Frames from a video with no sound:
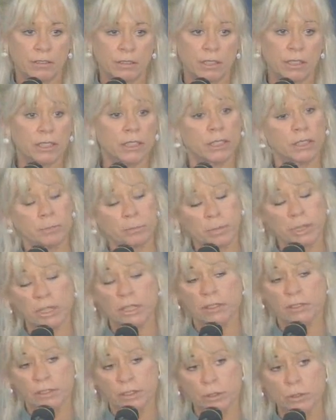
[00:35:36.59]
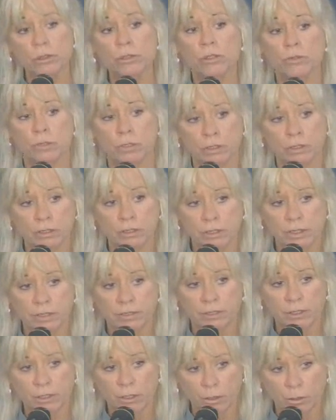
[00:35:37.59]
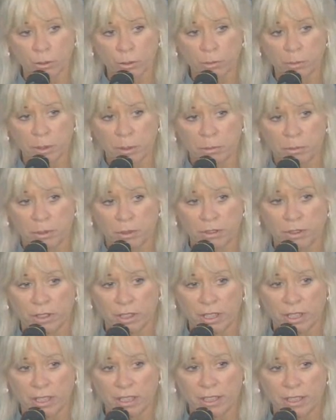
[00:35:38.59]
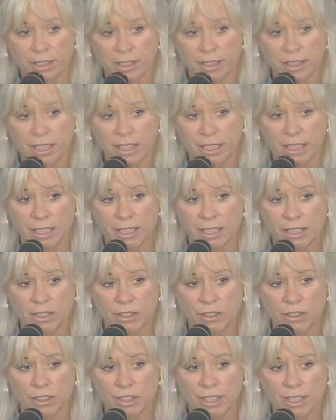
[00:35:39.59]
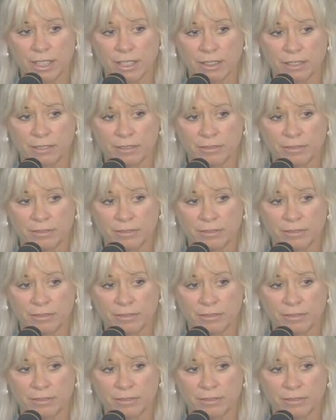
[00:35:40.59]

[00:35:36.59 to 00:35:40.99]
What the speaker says: It can be even useful if you don't remember a thing I just said.